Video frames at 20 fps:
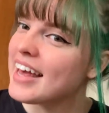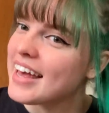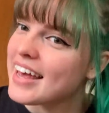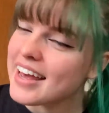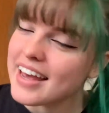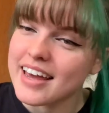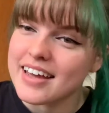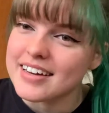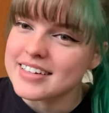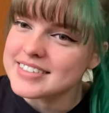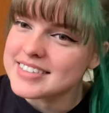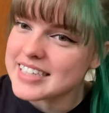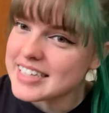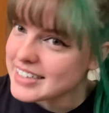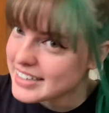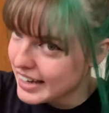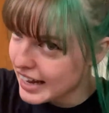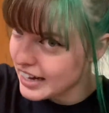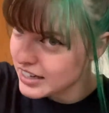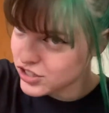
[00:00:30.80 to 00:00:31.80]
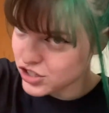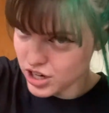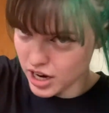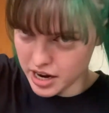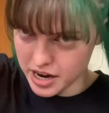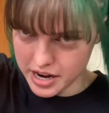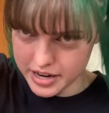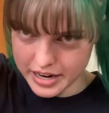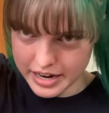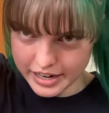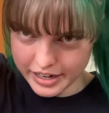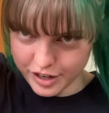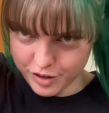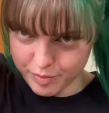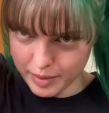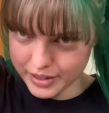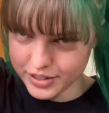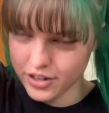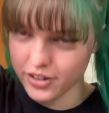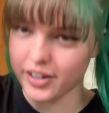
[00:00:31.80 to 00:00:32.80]
and it didn't catch on any of my
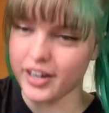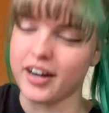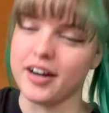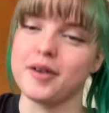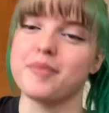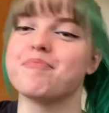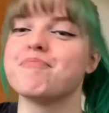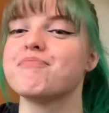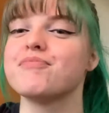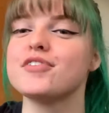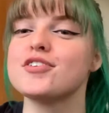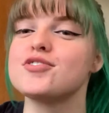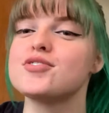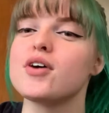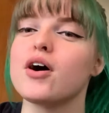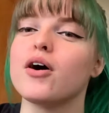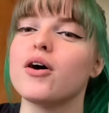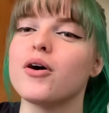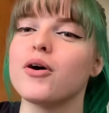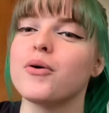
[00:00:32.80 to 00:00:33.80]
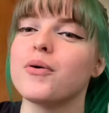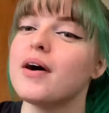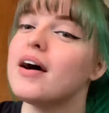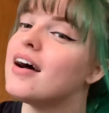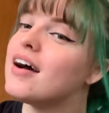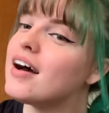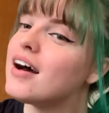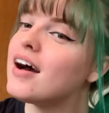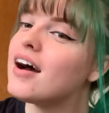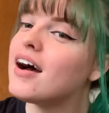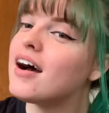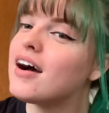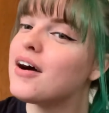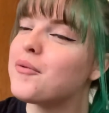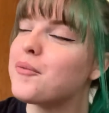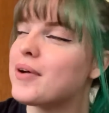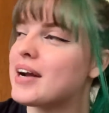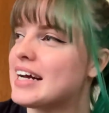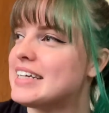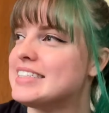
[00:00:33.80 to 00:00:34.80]
dark hair. So
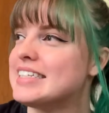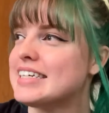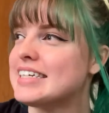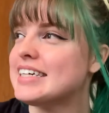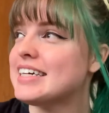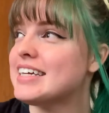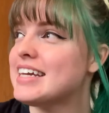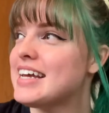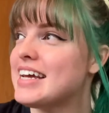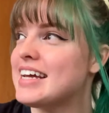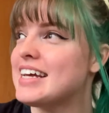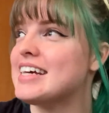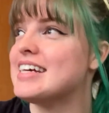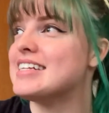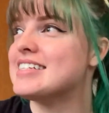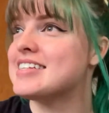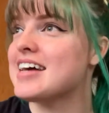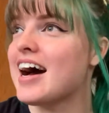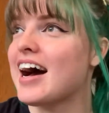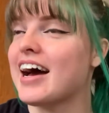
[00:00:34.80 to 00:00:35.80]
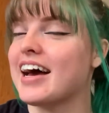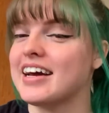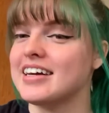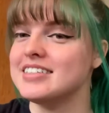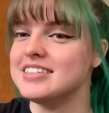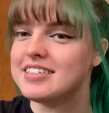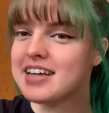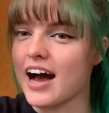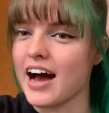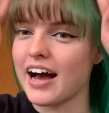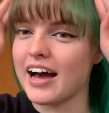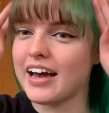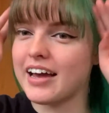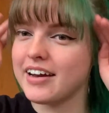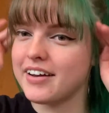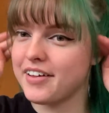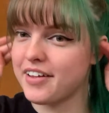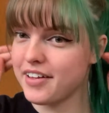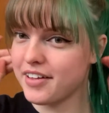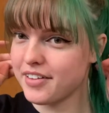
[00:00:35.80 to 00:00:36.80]
what I did is I
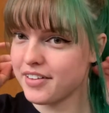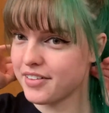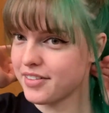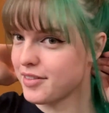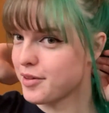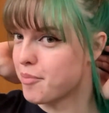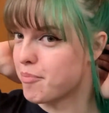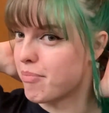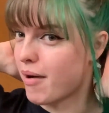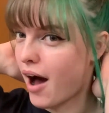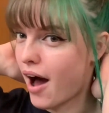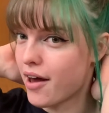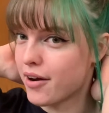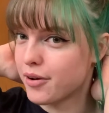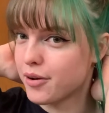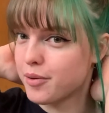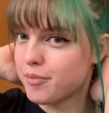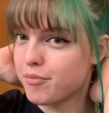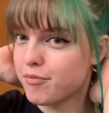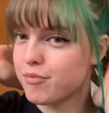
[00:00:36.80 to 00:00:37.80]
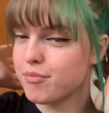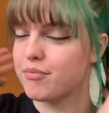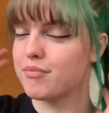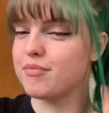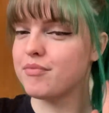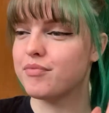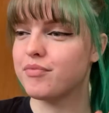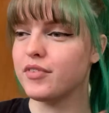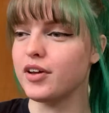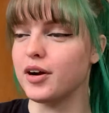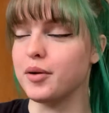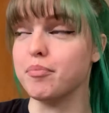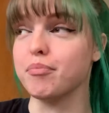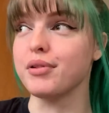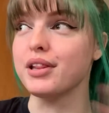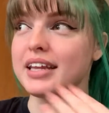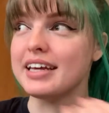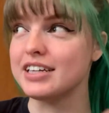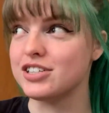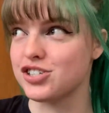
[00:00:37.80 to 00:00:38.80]
dyed the bottom, or
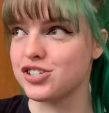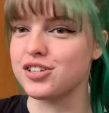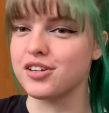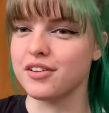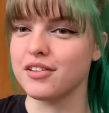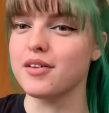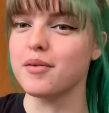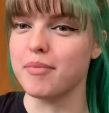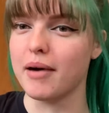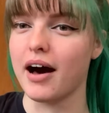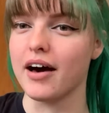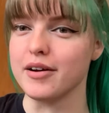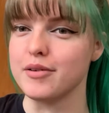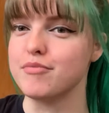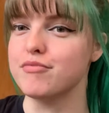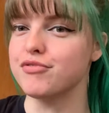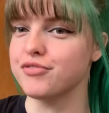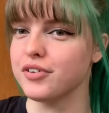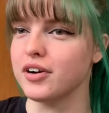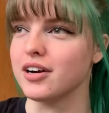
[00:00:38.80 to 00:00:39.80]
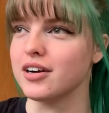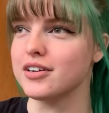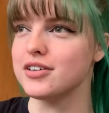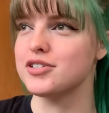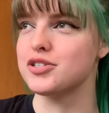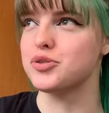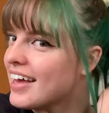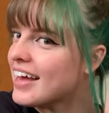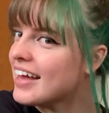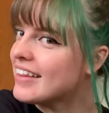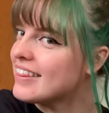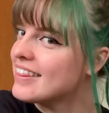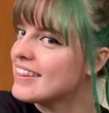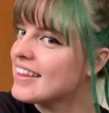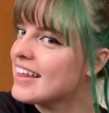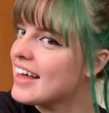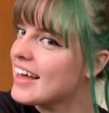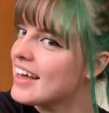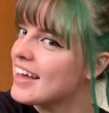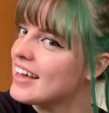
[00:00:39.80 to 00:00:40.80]
bleached the bottom first, and
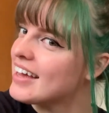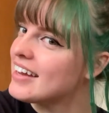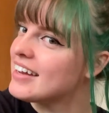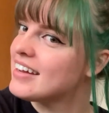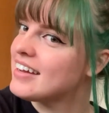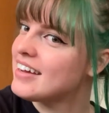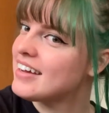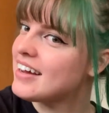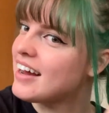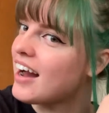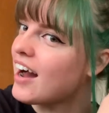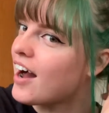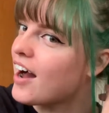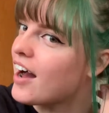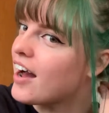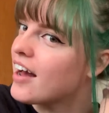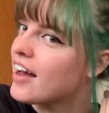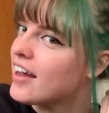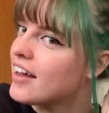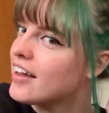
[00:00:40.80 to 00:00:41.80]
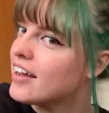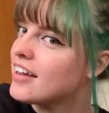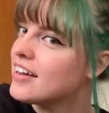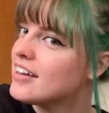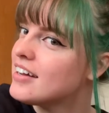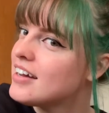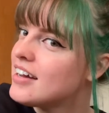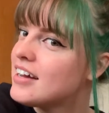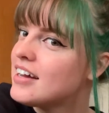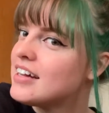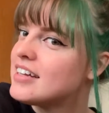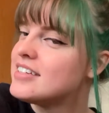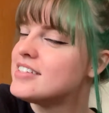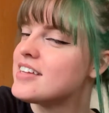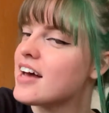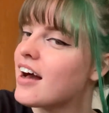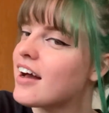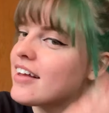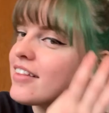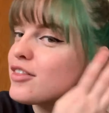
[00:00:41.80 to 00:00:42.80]
then I
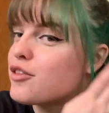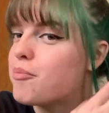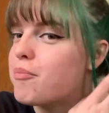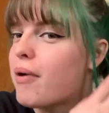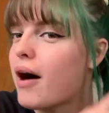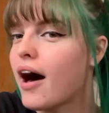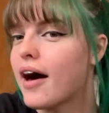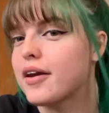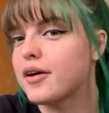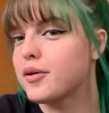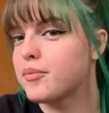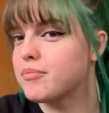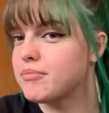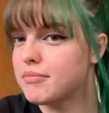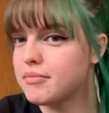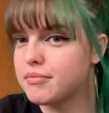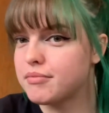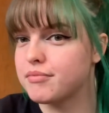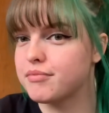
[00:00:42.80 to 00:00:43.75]
dyed the bottom